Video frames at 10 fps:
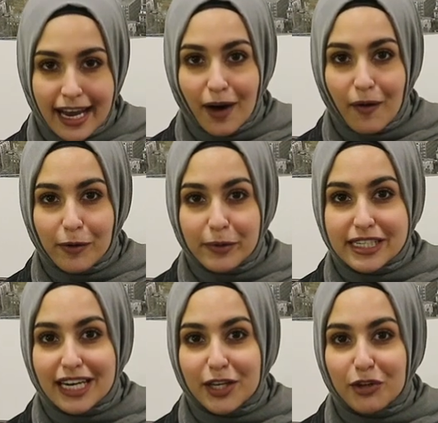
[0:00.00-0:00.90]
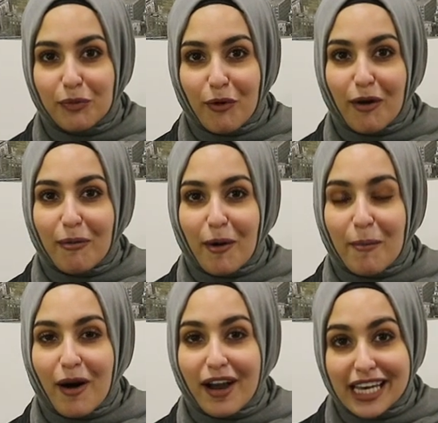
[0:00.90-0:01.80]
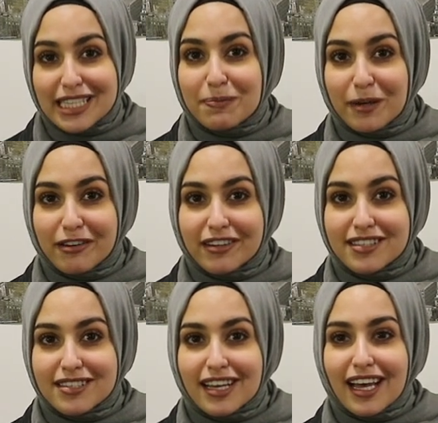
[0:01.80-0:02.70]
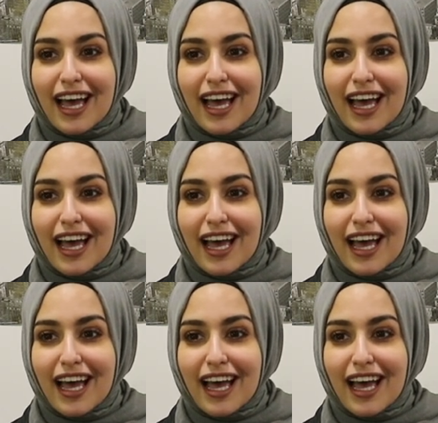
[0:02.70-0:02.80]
Now I'll be telling you more about my experience.